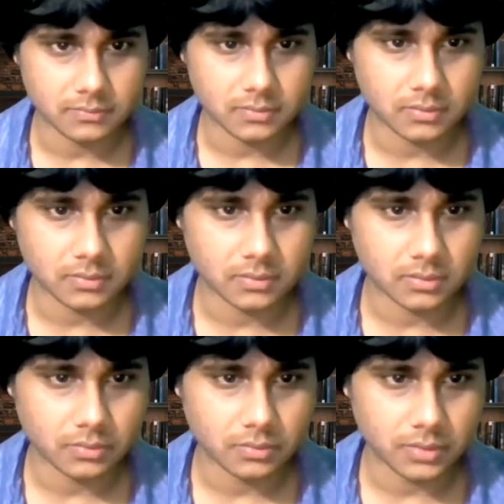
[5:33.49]

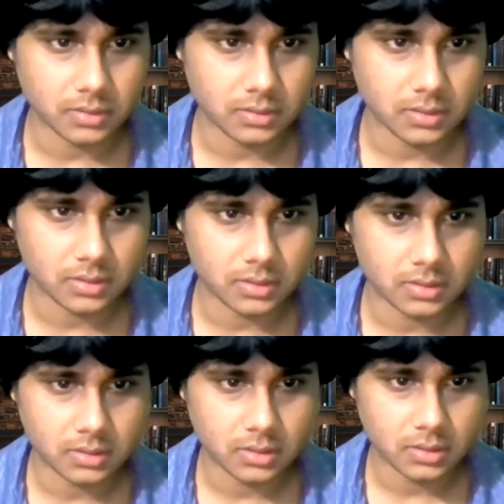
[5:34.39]
c4, queen here,